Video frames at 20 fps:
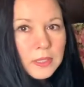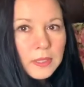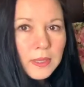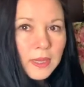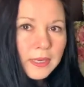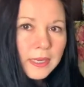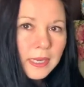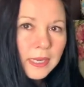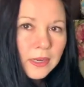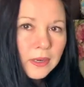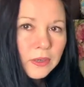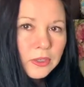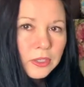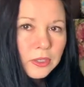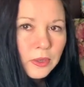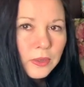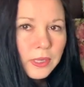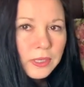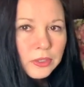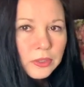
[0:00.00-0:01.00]
along here.
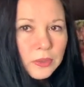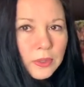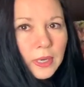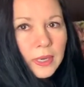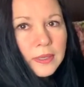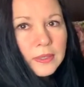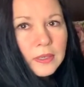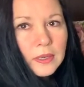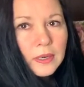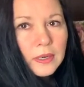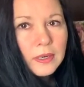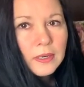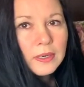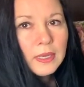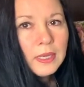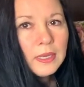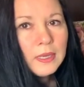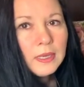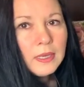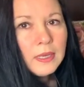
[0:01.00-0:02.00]
So as you guys are
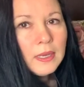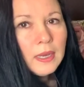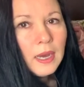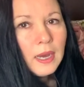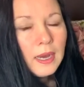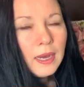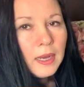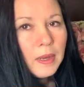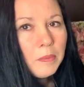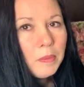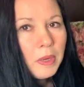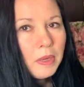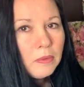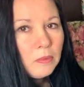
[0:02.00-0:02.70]
um,